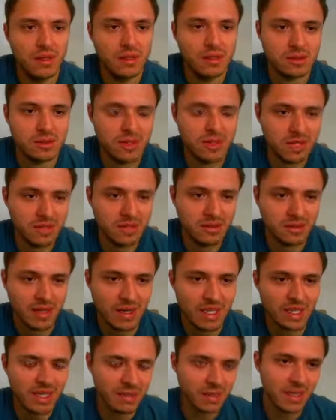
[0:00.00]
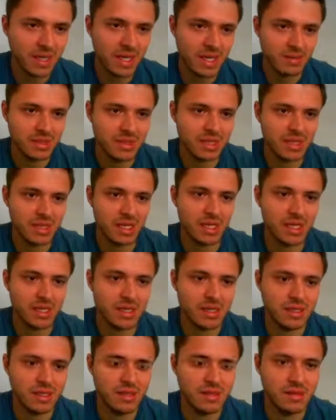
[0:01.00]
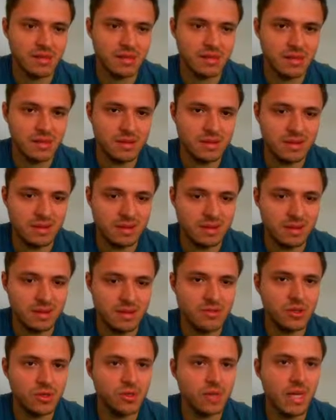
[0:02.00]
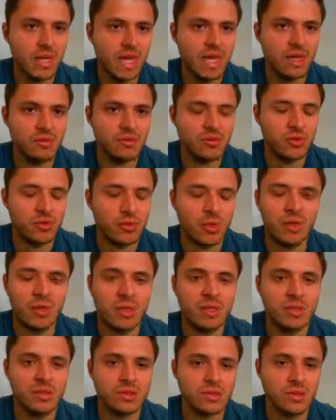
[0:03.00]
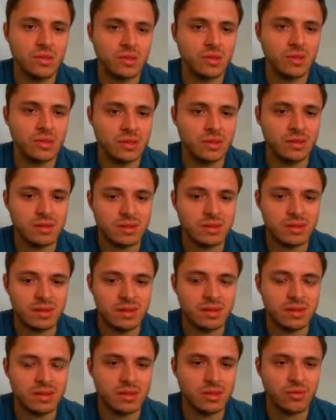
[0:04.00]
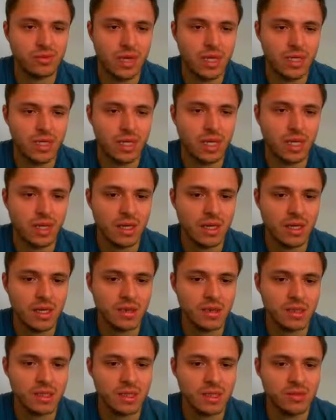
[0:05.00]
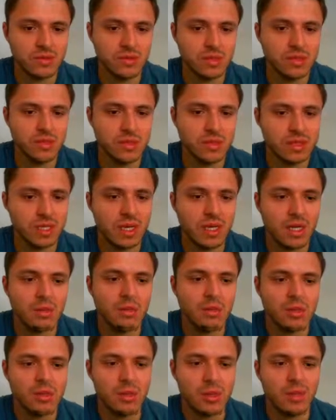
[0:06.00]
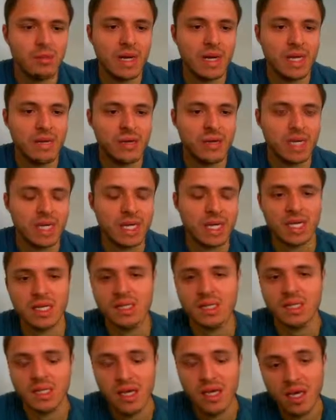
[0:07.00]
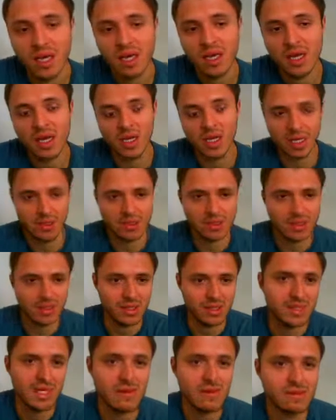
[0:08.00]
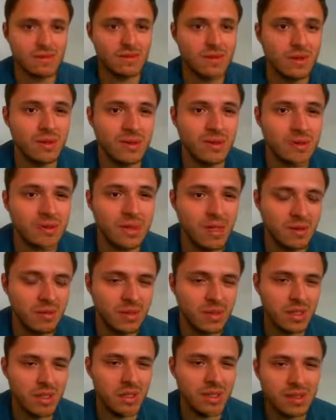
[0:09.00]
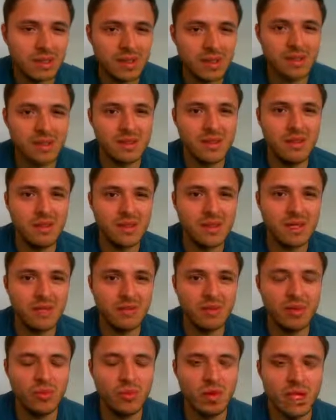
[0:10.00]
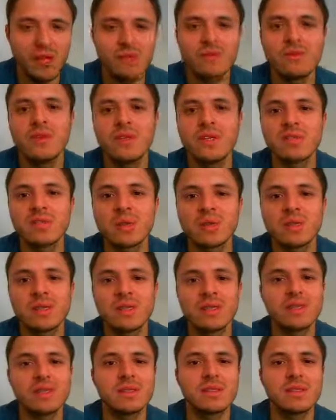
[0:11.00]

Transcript: So does he finally make a mistake? Rook b8, rook b1, sorry, was just crushing, I think, because his rook was getting to my back rank, and I was gonna suffer for a long time, but I've been waiting for this moment